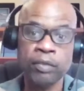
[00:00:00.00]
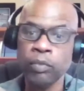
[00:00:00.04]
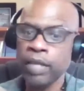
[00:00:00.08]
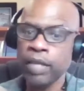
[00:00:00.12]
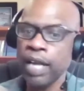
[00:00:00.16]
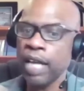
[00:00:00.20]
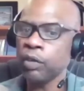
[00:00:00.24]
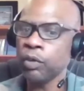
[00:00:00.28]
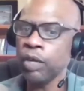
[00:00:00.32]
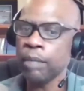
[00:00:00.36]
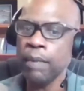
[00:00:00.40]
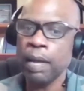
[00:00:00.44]
When
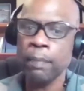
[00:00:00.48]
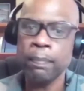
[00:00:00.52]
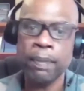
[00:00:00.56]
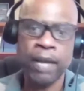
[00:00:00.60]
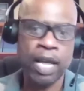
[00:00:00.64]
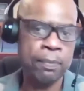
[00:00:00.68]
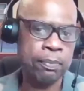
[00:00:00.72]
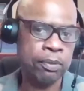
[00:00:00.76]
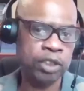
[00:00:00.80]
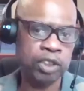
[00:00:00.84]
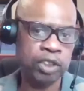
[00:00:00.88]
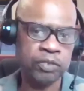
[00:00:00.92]
I grade my
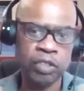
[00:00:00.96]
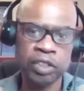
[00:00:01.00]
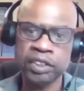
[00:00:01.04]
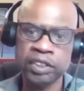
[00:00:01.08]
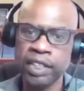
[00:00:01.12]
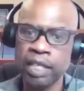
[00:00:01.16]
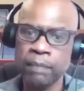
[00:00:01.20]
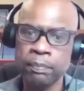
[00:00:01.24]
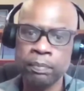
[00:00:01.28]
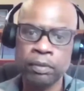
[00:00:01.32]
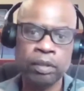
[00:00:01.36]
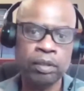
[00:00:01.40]
papers, for
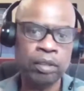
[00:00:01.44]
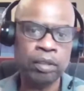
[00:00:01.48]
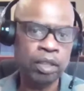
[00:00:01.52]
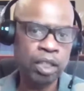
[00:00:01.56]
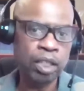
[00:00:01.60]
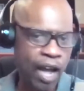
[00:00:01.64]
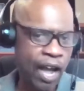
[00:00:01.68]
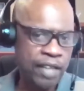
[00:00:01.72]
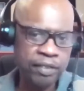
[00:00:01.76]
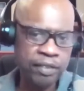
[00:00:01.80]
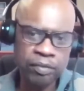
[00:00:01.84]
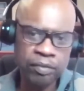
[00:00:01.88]
example,
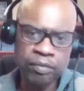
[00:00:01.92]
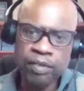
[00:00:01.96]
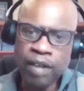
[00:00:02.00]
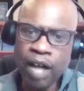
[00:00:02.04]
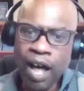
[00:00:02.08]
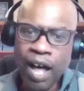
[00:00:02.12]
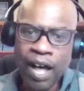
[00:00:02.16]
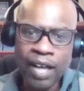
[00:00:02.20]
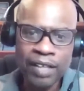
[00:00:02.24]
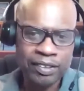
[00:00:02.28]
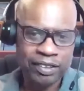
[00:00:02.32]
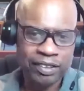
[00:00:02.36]
I do
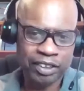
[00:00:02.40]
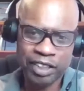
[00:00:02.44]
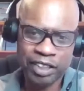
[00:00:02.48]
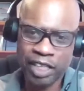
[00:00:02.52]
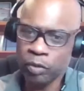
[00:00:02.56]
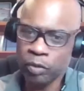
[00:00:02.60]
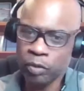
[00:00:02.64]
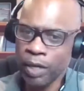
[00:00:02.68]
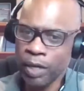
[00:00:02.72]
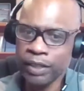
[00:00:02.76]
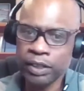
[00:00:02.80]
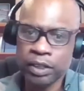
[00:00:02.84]
not
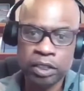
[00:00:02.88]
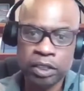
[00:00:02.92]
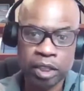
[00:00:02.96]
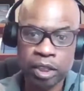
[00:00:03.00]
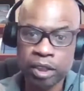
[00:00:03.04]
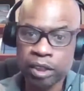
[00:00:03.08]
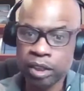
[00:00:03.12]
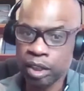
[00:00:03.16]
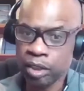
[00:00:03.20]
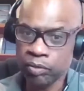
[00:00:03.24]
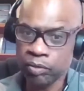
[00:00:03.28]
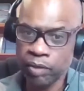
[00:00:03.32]
take race into
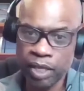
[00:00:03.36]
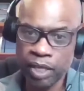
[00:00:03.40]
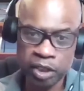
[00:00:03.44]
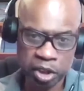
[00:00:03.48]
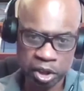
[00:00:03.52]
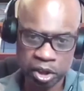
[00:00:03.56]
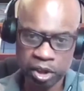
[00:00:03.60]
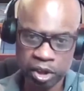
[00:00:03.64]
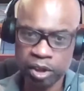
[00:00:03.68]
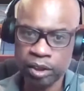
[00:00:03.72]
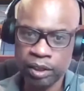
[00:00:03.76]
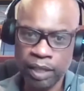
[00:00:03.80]

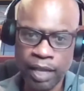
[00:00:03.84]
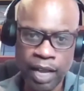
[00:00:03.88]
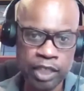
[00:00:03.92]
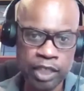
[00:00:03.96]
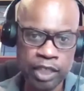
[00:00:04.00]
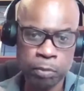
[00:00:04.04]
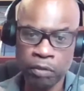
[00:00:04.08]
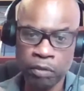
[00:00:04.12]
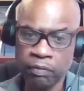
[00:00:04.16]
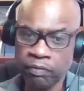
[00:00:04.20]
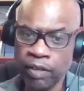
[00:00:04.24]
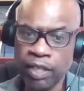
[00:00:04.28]
consideration as
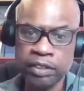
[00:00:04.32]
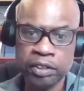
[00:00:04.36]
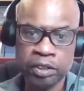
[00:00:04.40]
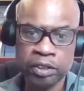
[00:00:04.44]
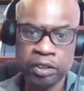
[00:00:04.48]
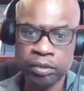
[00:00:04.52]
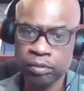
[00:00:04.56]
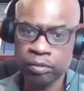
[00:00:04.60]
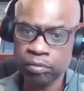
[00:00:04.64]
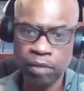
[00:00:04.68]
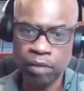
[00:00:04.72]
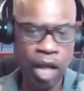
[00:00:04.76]
a
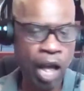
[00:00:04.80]
professor.